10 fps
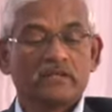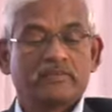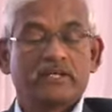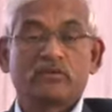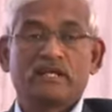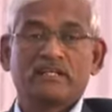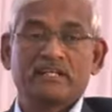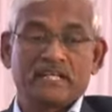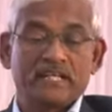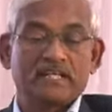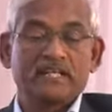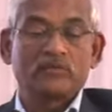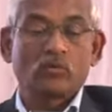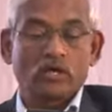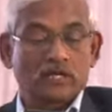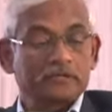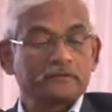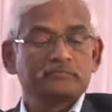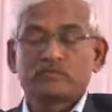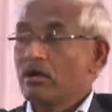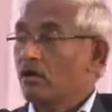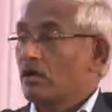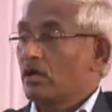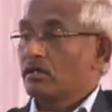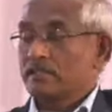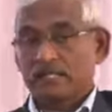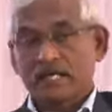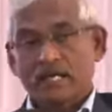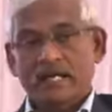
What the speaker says: we have done a detailed work on the